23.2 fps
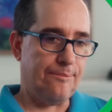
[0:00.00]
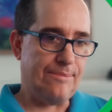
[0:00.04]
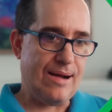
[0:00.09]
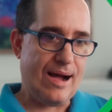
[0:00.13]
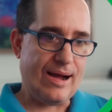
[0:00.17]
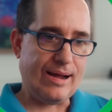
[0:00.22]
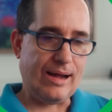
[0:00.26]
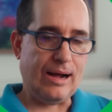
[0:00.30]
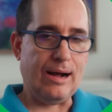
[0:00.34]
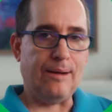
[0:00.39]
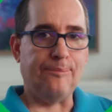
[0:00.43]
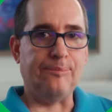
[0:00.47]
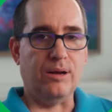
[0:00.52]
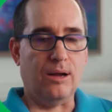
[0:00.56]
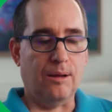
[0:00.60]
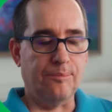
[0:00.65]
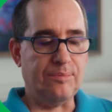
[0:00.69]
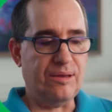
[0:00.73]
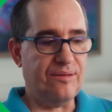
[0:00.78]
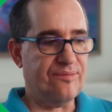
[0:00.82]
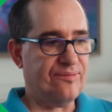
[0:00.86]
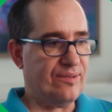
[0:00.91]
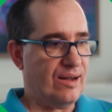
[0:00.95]
back up and I'll
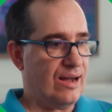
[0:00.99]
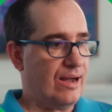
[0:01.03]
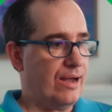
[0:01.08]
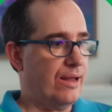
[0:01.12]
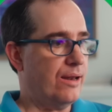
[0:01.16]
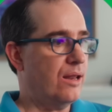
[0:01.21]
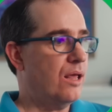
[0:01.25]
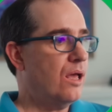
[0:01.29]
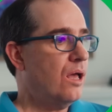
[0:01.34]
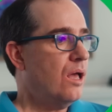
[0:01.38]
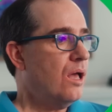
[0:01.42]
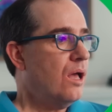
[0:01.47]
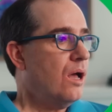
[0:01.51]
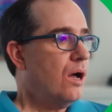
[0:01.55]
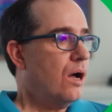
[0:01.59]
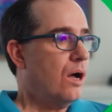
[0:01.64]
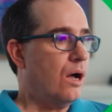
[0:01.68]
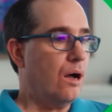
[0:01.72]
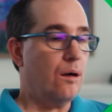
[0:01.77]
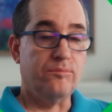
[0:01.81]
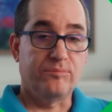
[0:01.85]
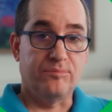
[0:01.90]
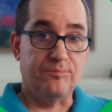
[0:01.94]
be fine.
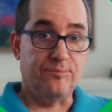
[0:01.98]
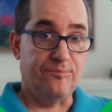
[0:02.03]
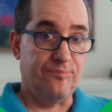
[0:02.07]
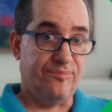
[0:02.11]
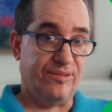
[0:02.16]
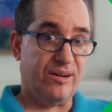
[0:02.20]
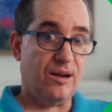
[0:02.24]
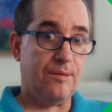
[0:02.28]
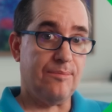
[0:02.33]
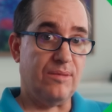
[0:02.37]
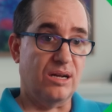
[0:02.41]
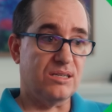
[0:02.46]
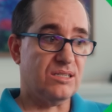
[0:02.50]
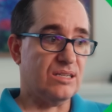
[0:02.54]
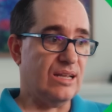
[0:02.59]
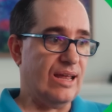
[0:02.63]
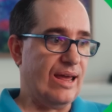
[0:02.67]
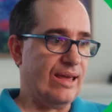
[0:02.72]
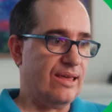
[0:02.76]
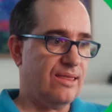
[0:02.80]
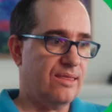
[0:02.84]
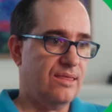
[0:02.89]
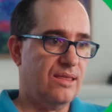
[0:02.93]
Very much
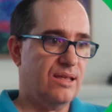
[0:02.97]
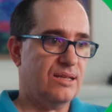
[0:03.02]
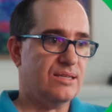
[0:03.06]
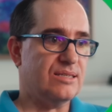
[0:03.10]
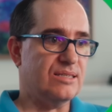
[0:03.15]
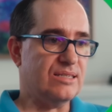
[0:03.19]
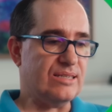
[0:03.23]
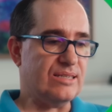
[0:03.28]
like this